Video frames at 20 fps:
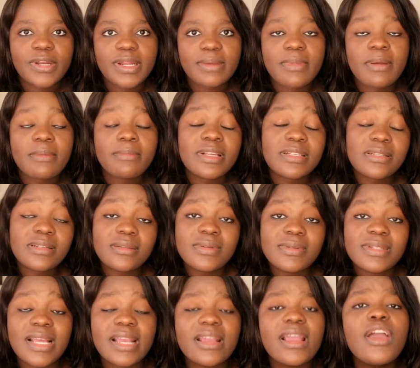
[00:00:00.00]
My sister
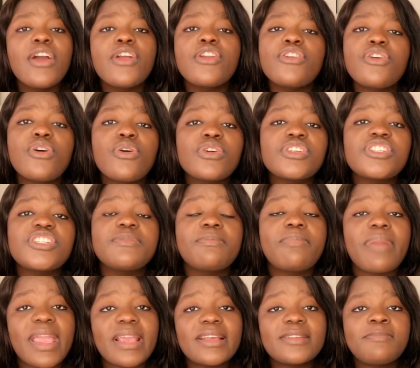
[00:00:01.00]
was like, no, she
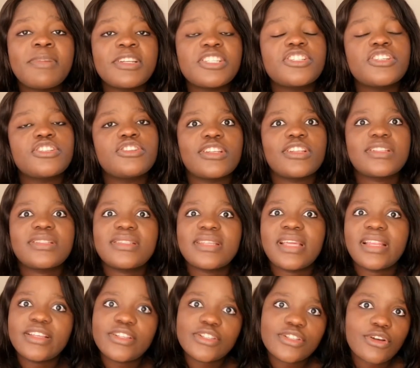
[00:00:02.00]
bakes, but she's not
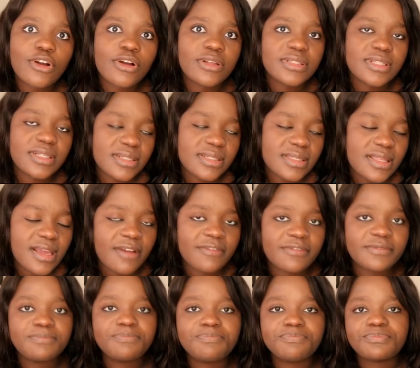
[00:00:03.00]
selling scones and
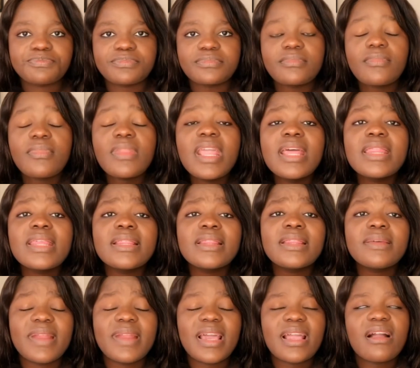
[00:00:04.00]
stuff. And then
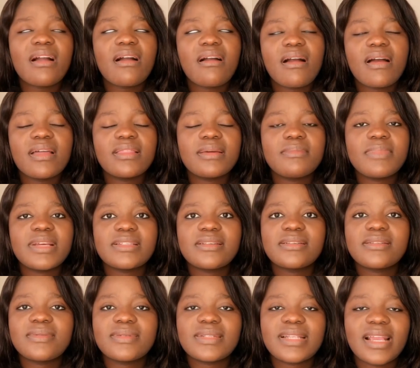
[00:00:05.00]
they were like, then my
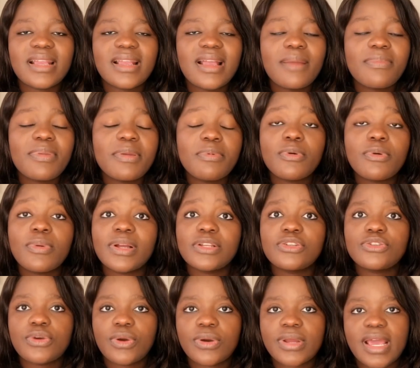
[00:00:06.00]
sister was like, people
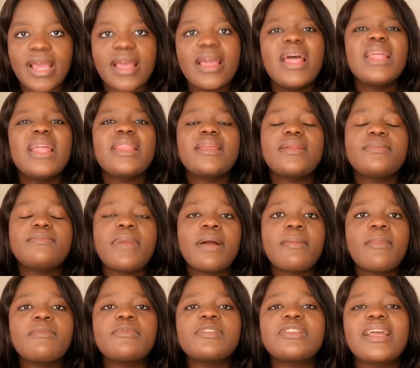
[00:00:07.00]
want to order. Then my
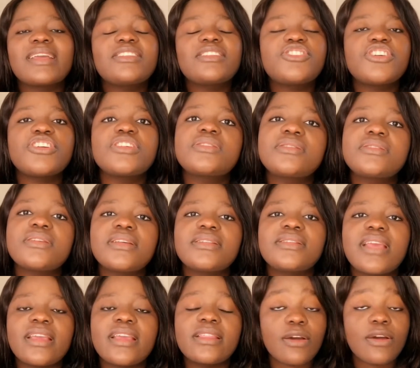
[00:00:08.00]
mom was like,
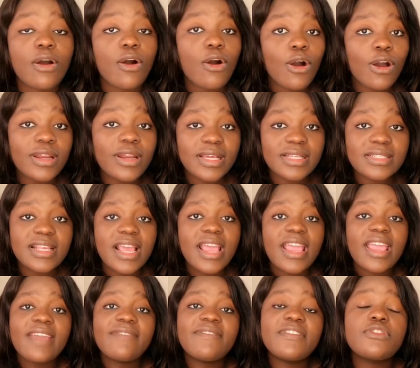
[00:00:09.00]
just take the orders,
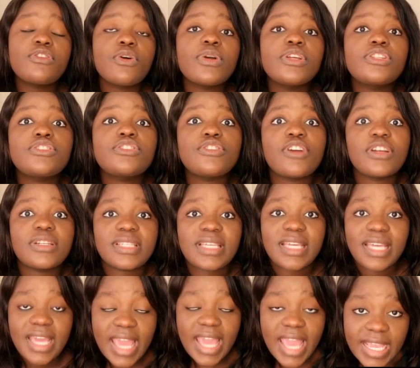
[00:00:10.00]
even though it's not
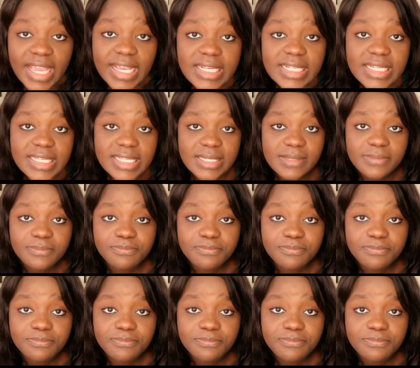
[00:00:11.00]
cakes,